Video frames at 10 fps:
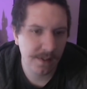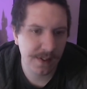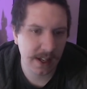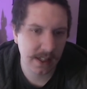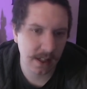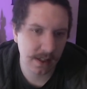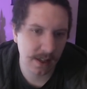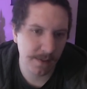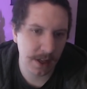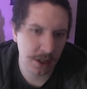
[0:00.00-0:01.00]
Fixed
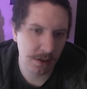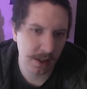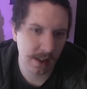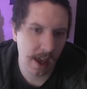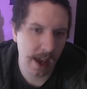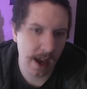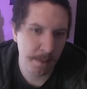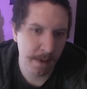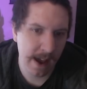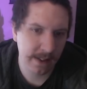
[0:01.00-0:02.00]
some issues in the AI
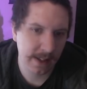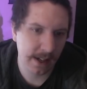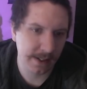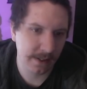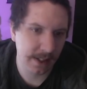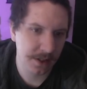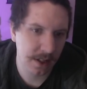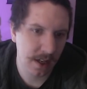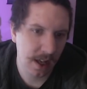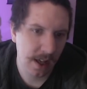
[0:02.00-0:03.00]
path
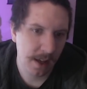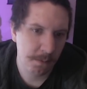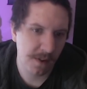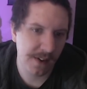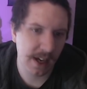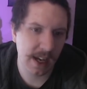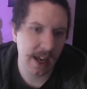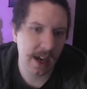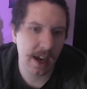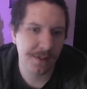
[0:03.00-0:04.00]
calculation. Prevented
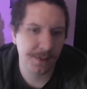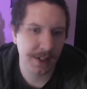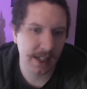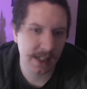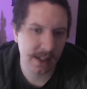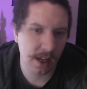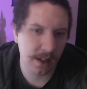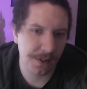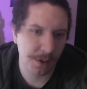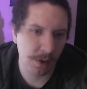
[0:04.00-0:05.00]
AI from getting stuck
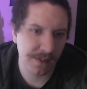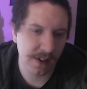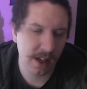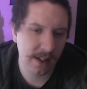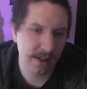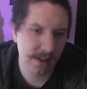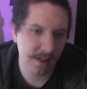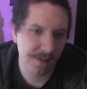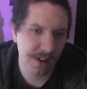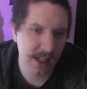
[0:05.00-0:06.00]
on thorny vines.
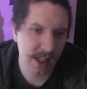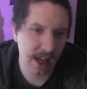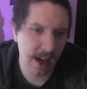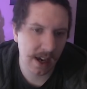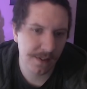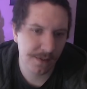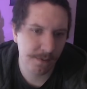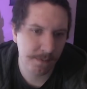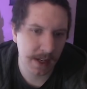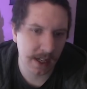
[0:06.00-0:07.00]
Fixed AI
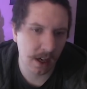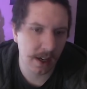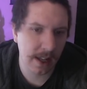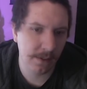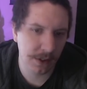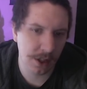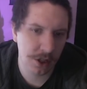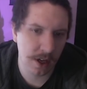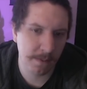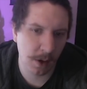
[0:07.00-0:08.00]
being unable to
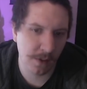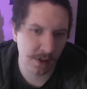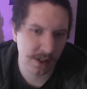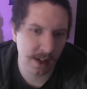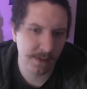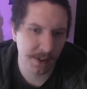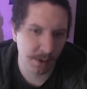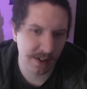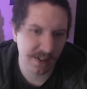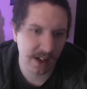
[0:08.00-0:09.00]
jump over some
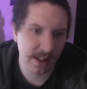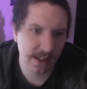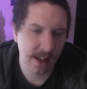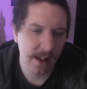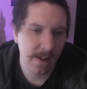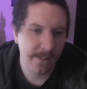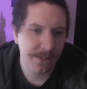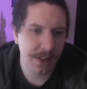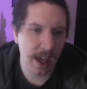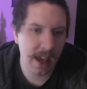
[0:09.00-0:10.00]
thorny vines.
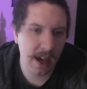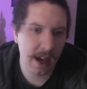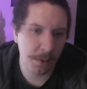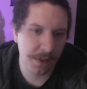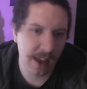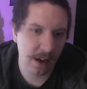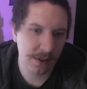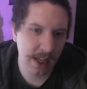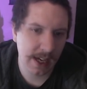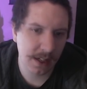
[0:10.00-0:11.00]
AI will now
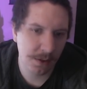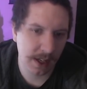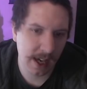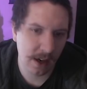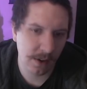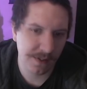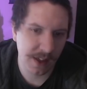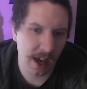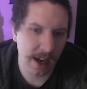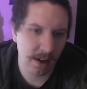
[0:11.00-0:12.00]
take into account if
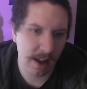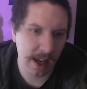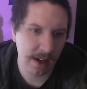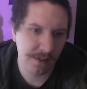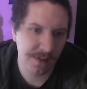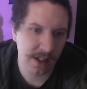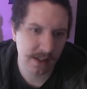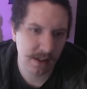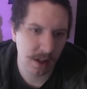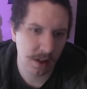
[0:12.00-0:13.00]
the hired hand
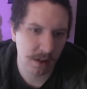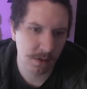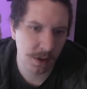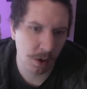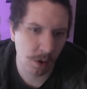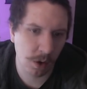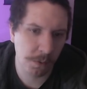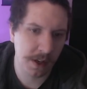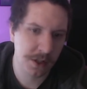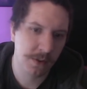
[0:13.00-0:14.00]
fits through the hole
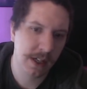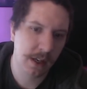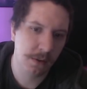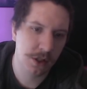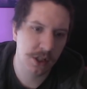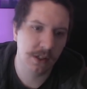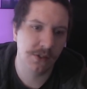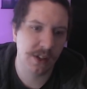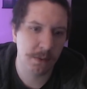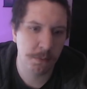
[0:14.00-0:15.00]
when treating with
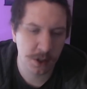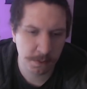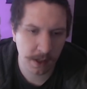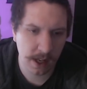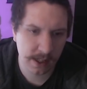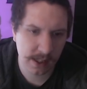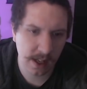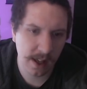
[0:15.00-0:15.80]
shields and push blocks.